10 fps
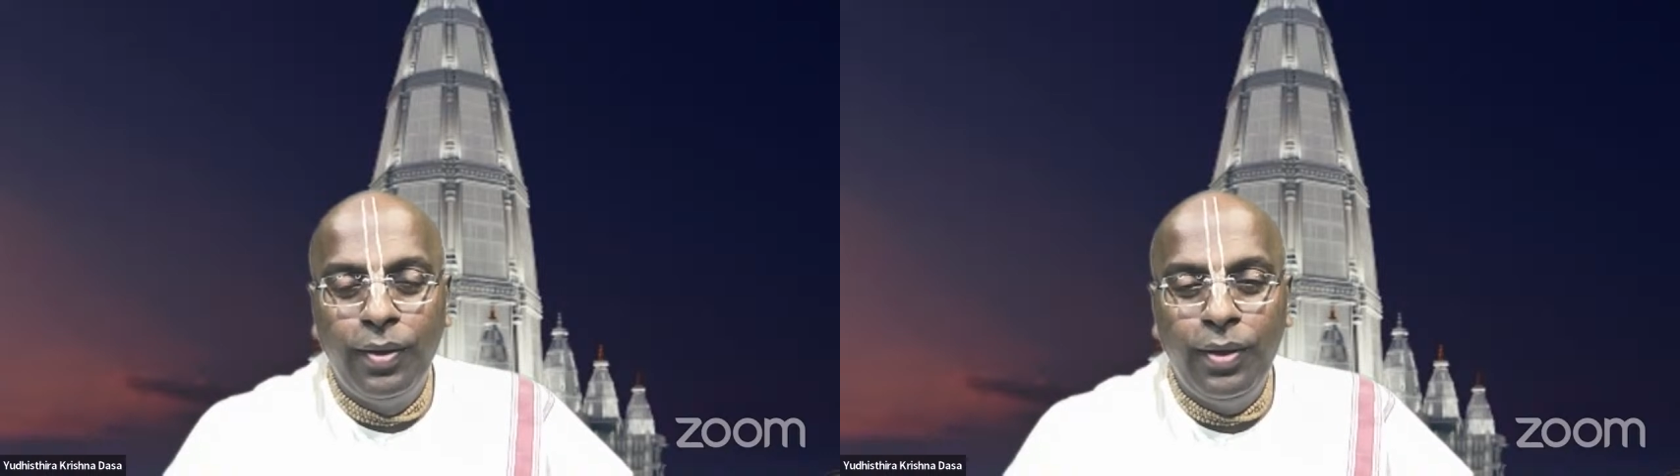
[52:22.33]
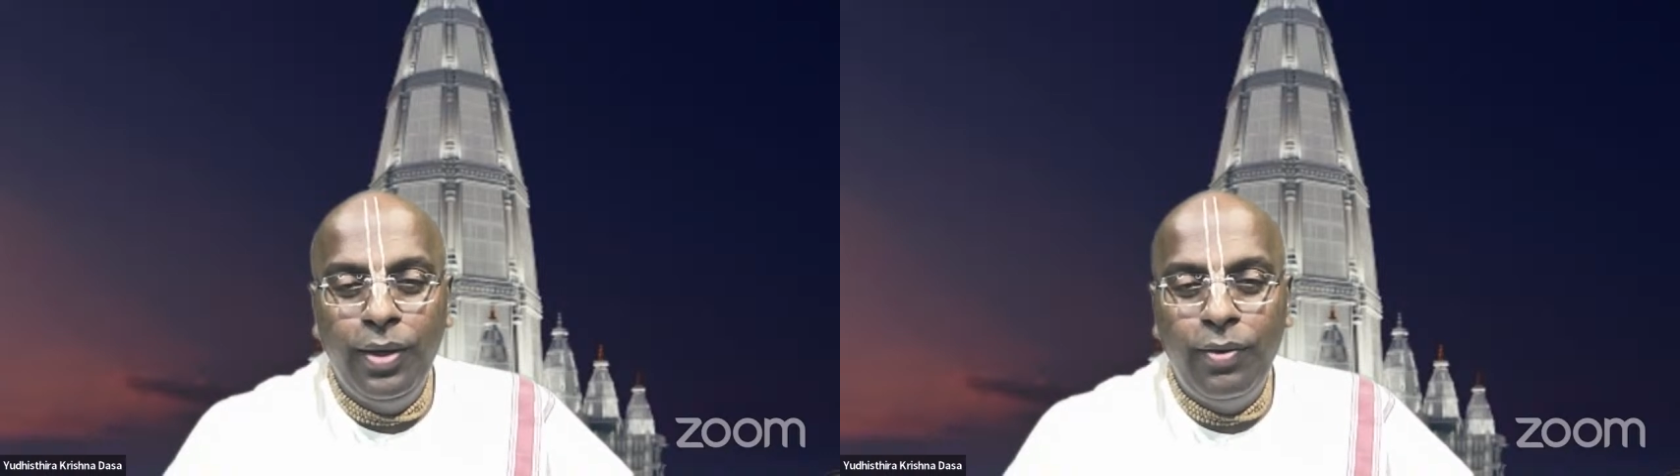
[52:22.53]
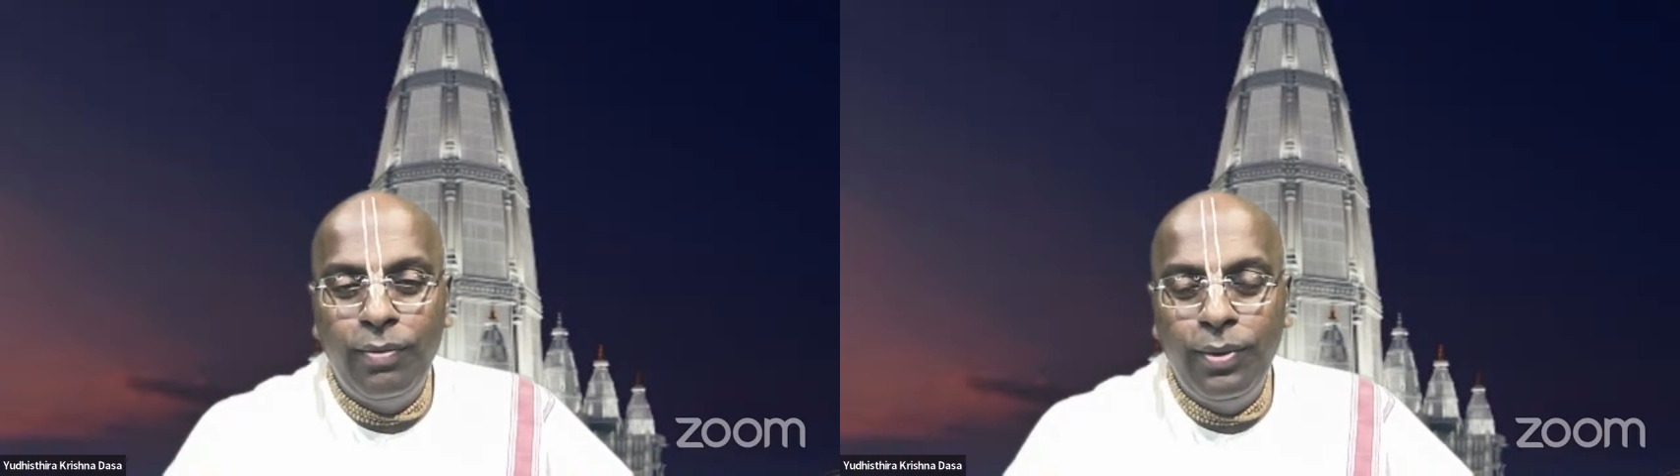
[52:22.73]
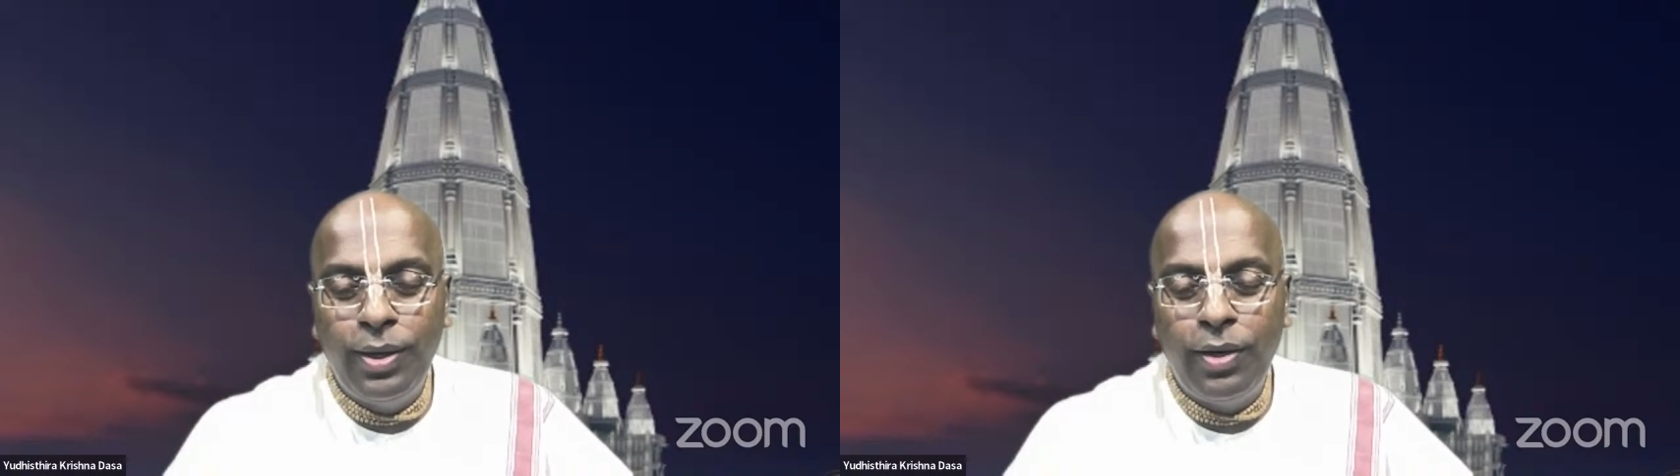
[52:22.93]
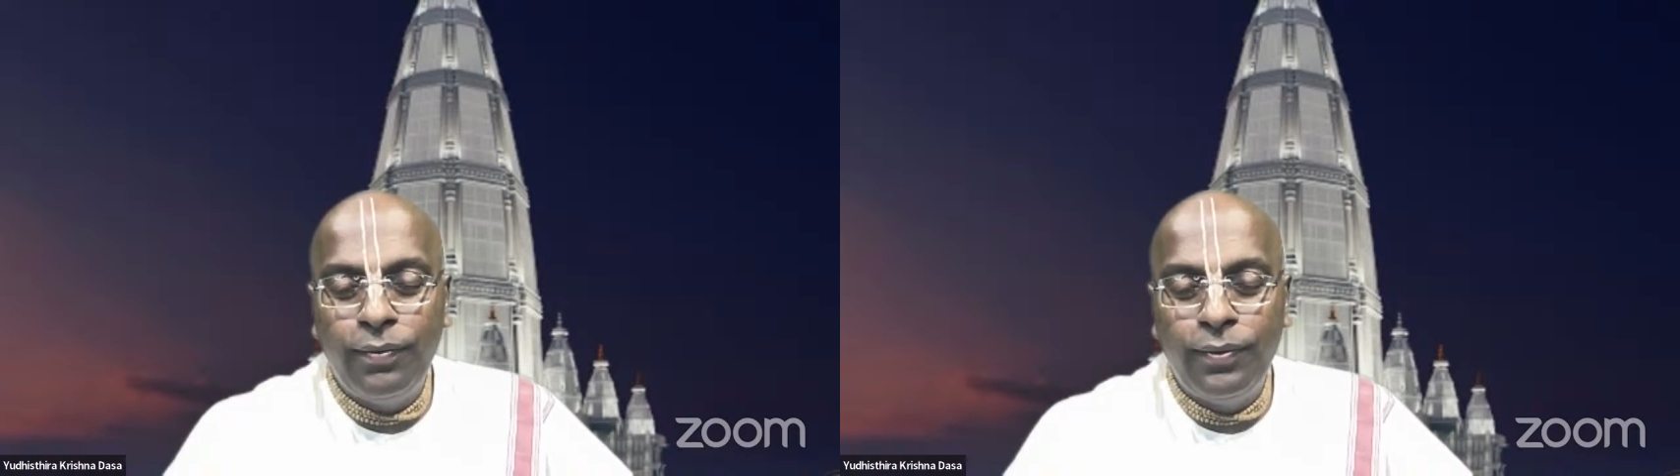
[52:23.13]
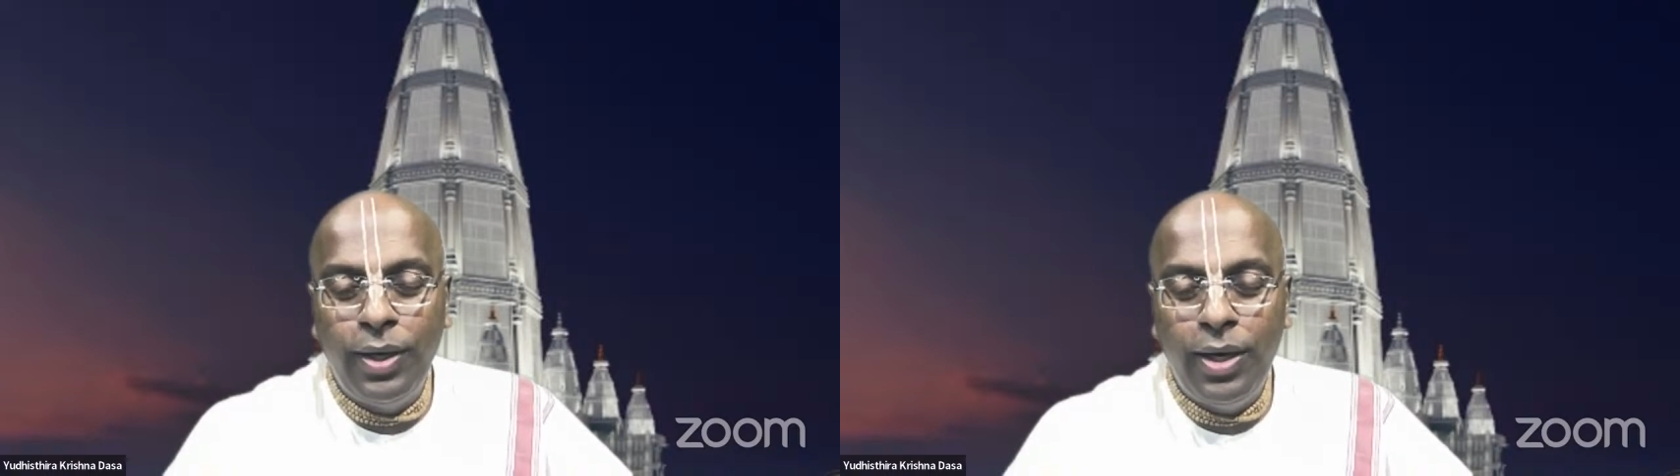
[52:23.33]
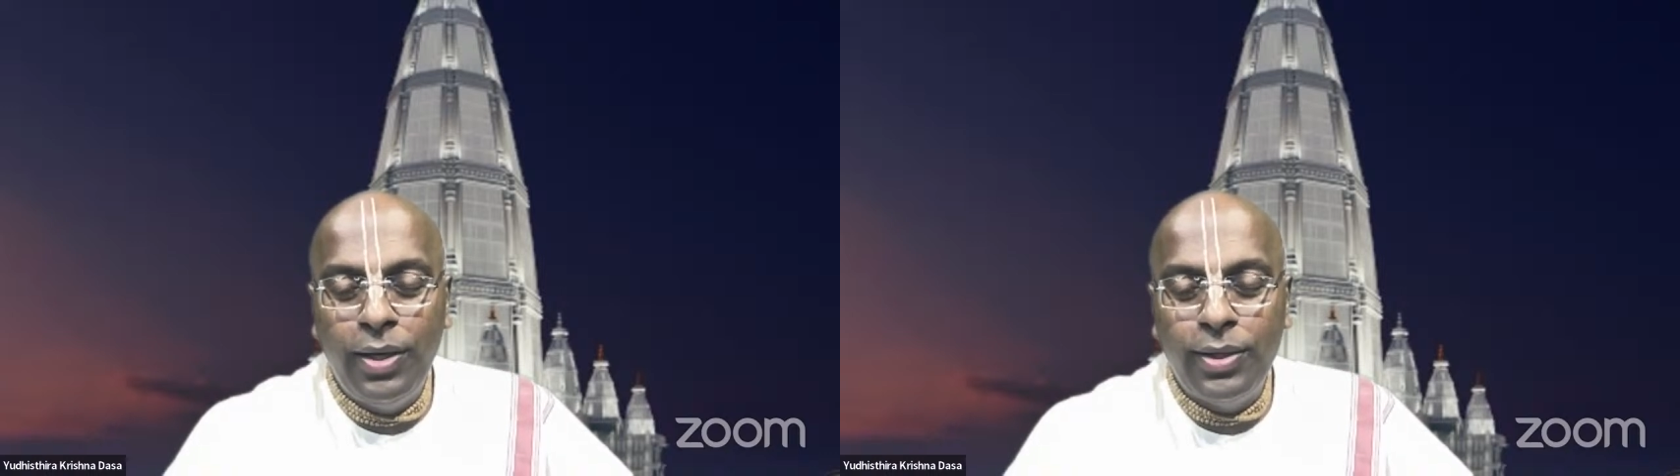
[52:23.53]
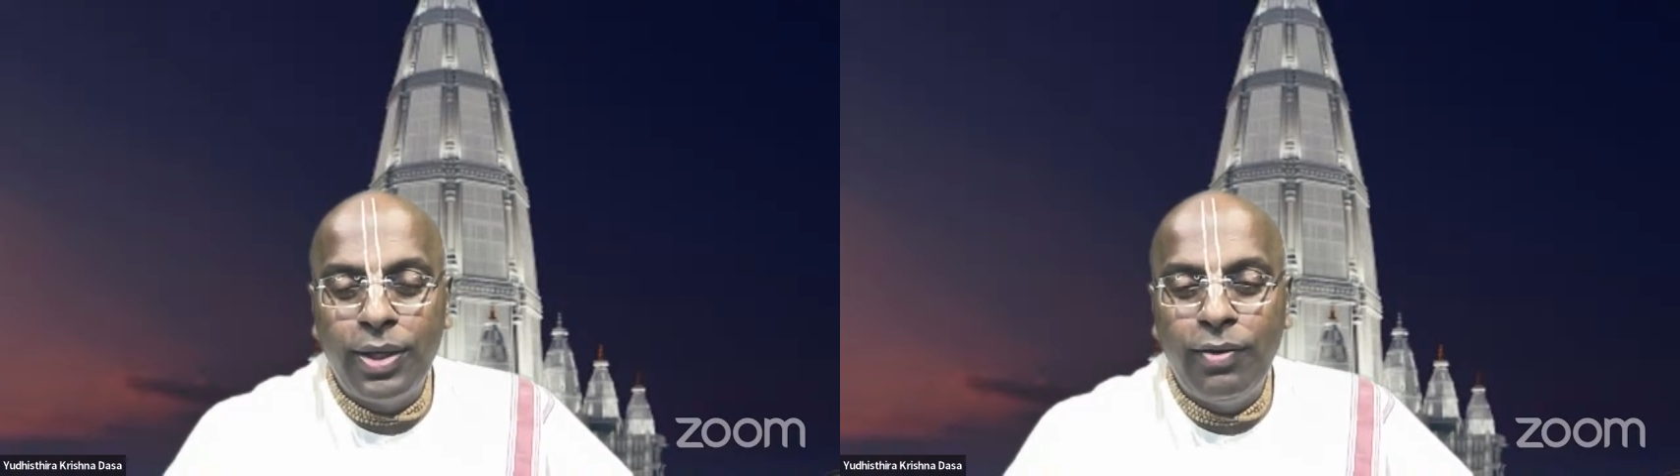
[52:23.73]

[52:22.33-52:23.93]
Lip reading: Our mirror of the heart is